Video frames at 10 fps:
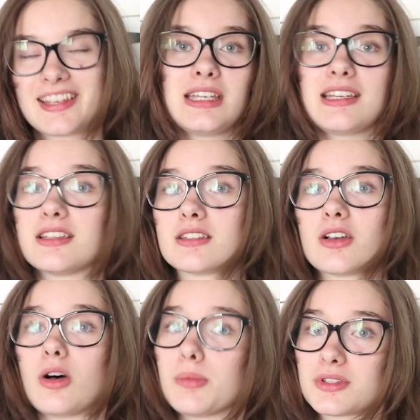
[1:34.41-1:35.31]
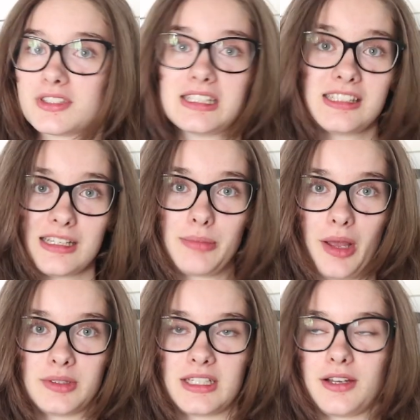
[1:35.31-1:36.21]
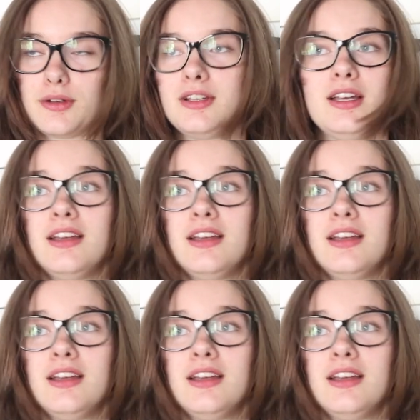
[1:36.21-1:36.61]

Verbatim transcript: He is almost 16 pounds now.